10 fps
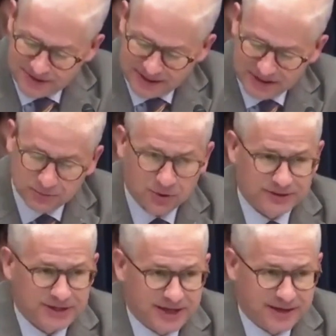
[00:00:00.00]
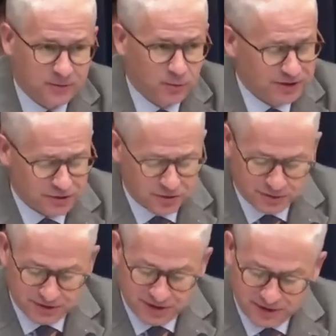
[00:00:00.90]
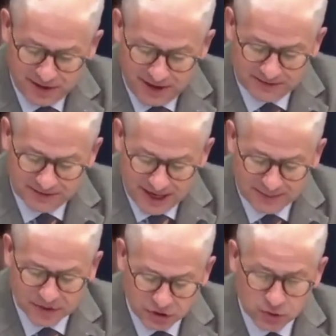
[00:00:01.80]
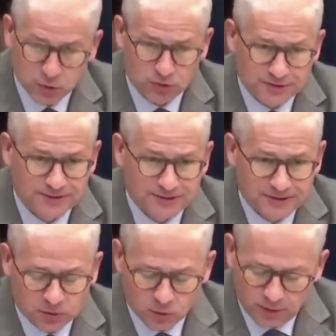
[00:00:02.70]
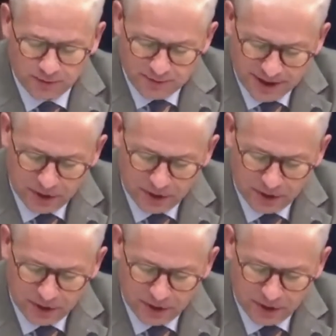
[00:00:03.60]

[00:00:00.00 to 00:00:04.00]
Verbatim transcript: nice small town in western North Carolina, Thomas Sowell grew up in my